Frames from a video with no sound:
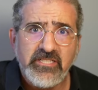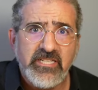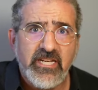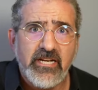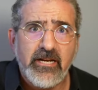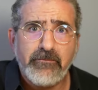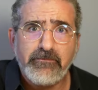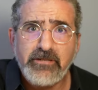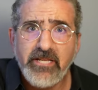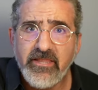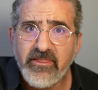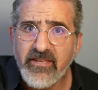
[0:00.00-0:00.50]
and
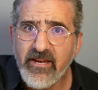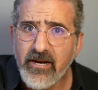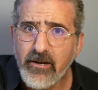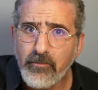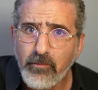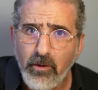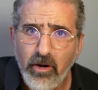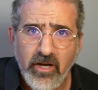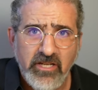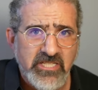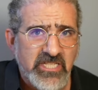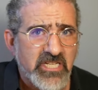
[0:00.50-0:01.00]
up to their
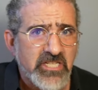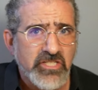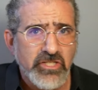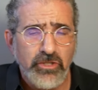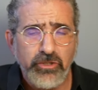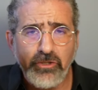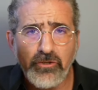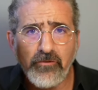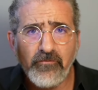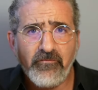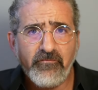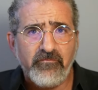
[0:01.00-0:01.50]
boss until
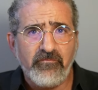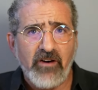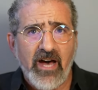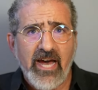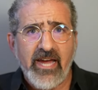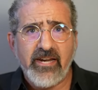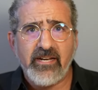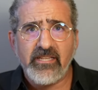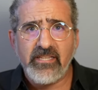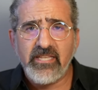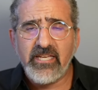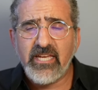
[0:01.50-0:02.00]
you
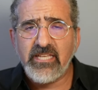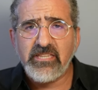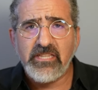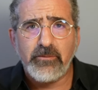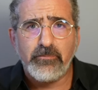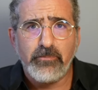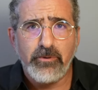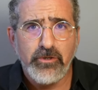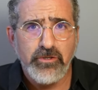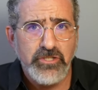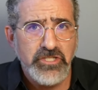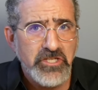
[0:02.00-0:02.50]
finally get the
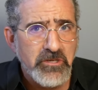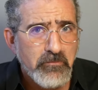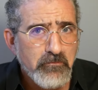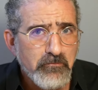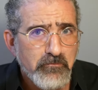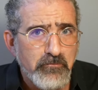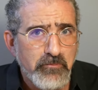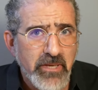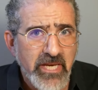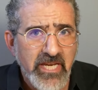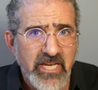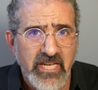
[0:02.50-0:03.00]
person
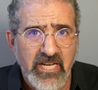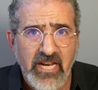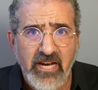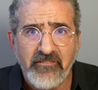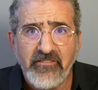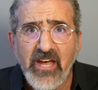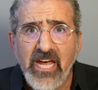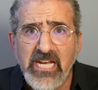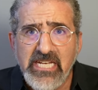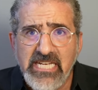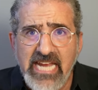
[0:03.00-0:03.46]
big enough